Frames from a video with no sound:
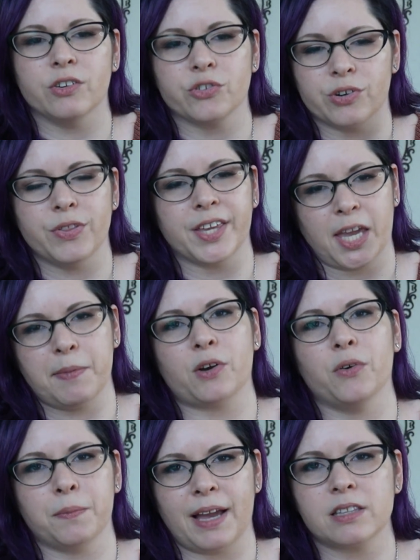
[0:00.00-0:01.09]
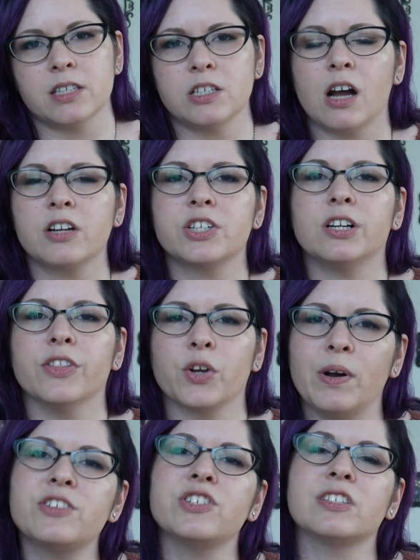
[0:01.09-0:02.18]
sort of thinking about going back to the doctor and the
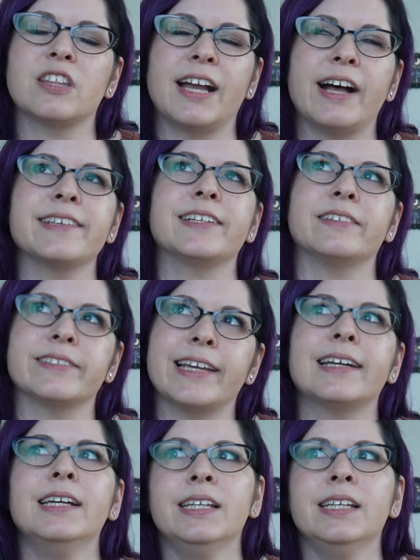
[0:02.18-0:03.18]
questions that they asked. And I was like,